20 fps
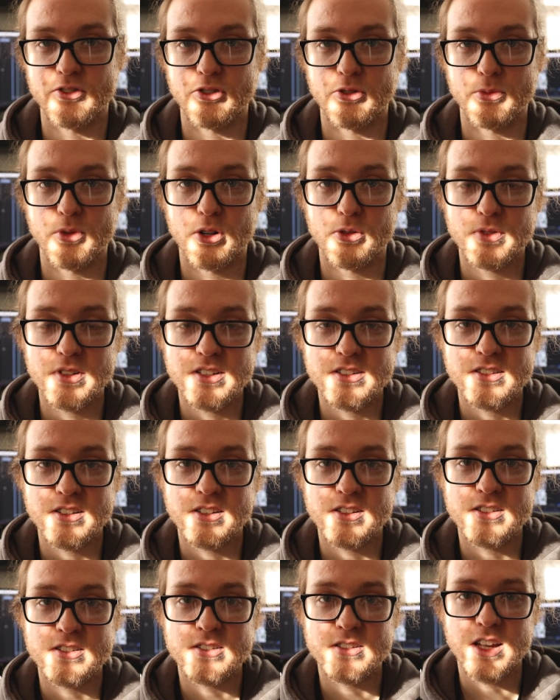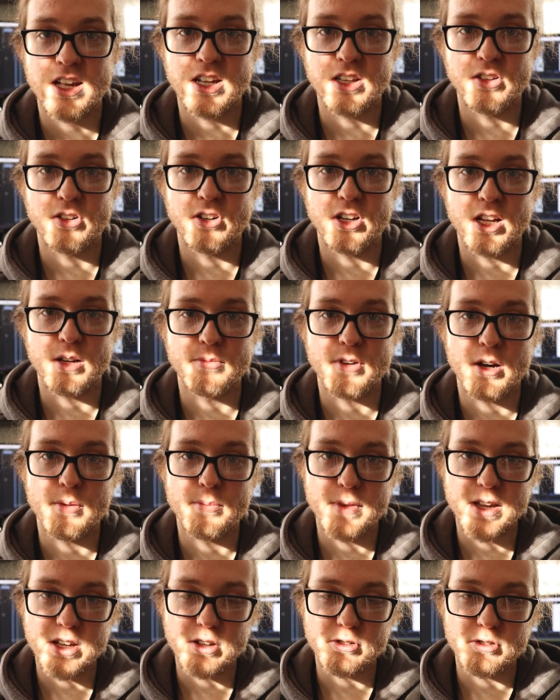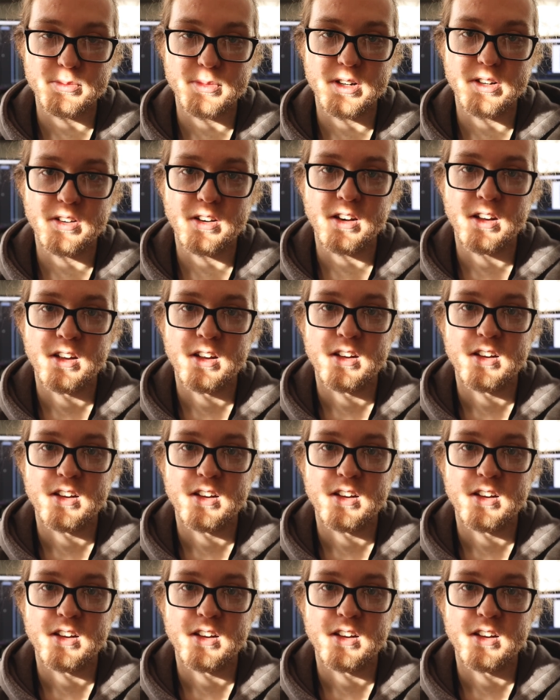doing more research and learning about manual mode.